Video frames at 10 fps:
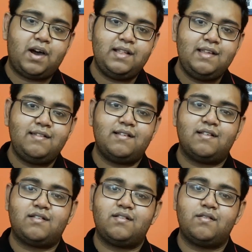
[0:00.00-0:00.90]
buy this,
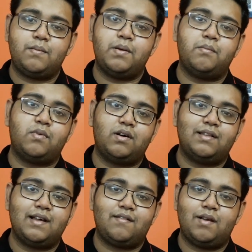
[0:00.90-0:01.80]
just remember
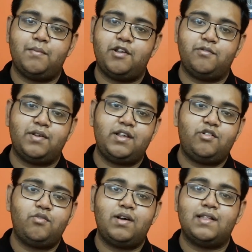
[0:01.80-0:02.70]
that RAM management
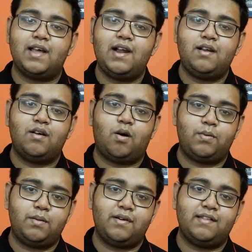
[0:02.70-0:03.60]
issue and that
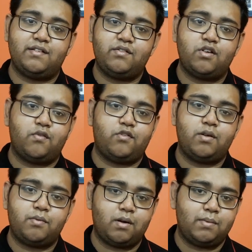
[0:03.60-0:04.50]
optimization
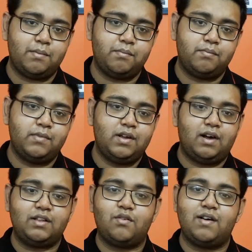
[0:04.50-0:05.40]
software problem.
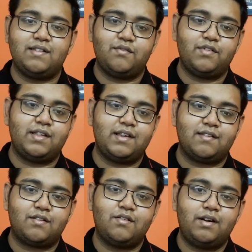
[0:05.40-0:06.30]
Otherwise everything
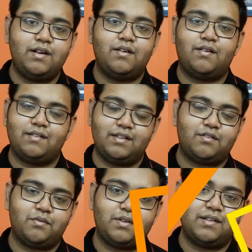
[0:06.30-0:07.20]
is good on
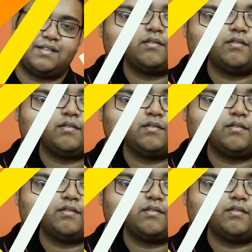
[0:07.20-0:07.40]
this one.